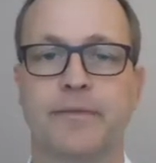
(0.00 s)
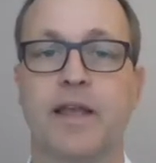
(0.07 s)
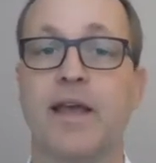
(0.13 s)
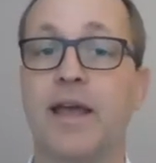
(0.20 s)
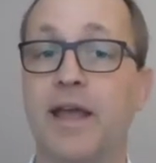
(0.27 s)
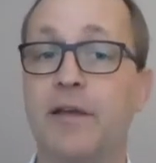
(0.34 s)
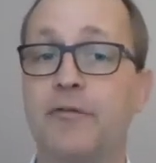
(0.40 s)

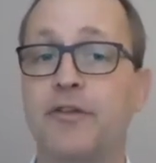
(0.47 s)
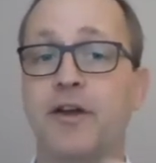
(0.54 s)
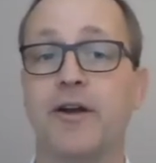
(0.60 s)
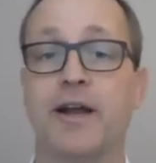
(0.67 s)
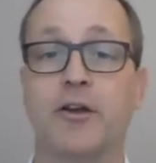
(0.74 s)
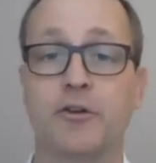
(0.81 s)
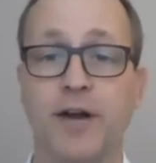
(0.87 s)
If there
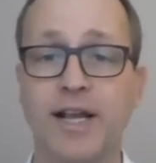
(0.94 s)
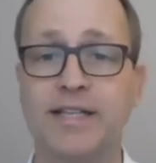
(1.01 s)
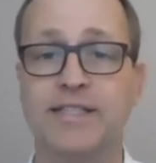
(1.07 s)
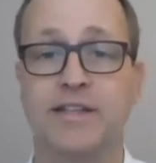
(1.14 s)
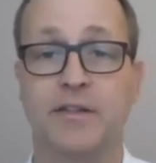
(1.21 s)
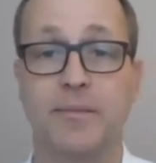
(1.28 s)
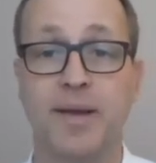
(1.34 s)
are cracks
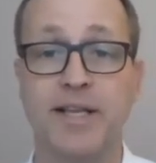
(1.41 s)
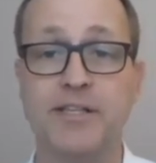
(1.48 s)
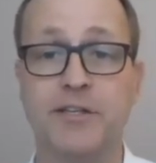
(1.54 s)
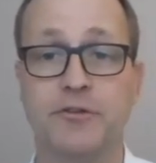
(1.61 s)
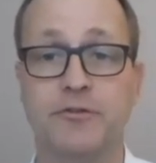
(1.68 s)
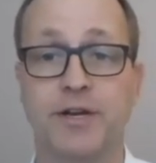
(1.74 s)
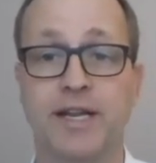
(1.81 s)
in the
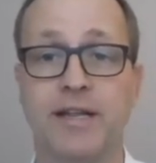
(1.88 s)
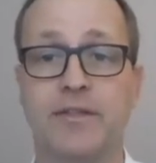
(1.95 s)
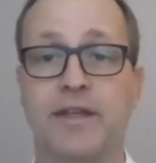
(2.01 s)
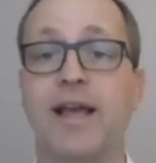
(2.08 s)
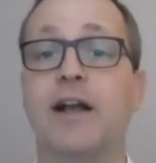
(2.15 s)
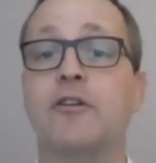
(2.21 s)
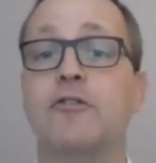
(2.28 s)
masonry,
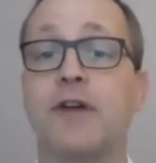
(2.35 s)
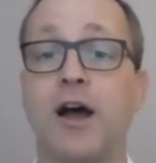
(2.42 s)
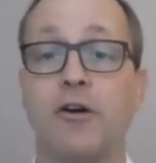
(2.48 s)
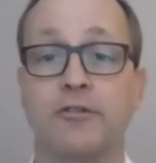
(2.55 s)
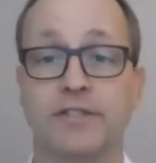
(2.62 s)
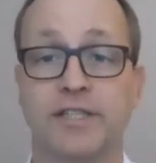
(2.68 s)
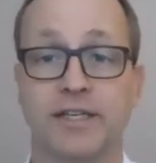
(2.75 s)
they are
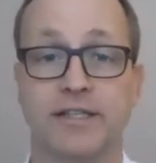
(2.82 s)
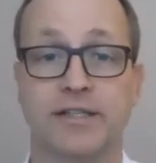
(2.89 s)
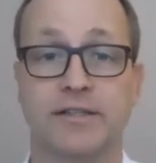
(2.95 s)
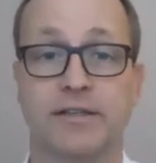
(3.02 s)
grouted.